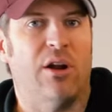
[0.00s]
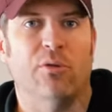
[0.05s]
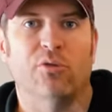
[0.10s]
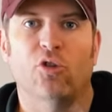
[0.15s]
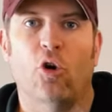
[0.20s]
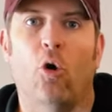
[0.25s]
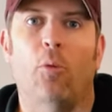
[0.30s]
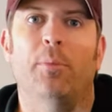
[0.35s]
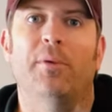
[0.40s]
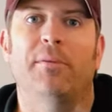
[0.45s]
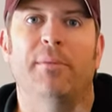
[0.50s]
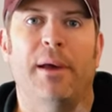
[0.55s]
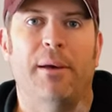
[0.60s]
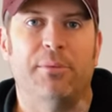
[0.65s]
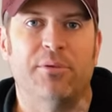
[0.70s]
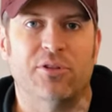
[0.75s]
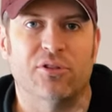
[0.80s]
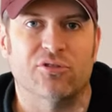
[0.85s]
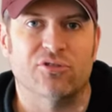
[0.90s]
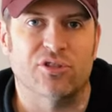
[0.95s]
I was hoping to be
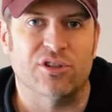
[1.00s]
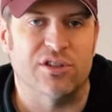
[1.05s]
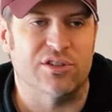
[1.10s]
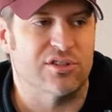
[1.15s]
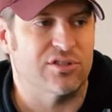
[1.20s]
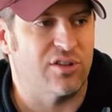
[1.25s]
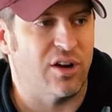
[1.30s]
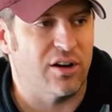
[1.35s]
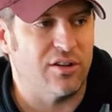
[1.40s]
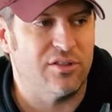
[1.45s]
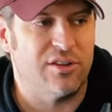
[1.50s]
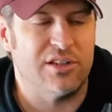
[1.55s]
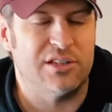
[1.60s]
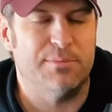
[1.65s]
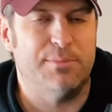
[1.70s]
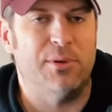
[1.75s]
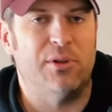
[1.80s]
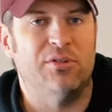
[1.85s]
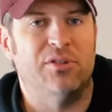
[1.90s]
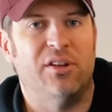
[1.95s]
able to actually start this
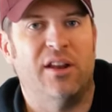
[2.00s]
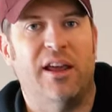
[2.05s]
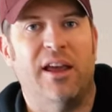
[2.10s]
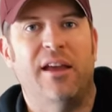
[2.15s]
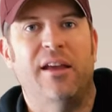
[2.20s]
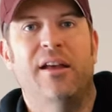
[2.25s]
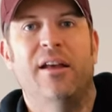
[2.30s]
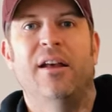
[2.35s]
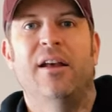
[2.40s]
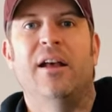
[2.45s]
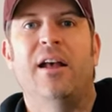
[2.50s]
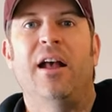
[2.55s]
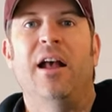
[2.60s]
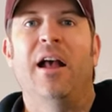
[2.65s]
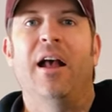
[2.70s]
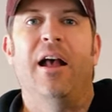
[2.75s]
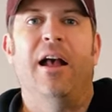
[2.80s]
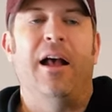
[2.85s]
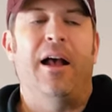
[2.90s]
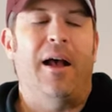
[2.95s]
build today,
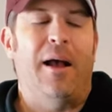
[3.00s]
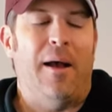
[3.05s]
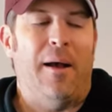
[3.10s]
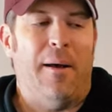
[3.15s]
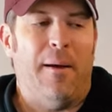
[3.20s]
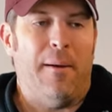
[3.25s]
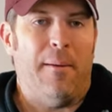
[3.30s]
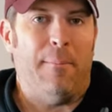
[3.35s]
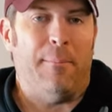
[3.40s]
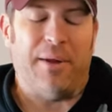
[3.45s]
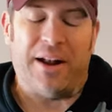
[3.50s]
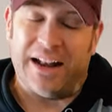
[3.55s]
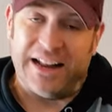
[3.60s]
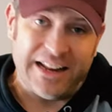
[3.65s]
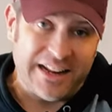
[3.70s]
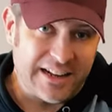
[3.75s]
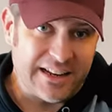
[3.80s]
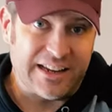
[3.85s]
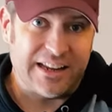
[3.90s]
but I needed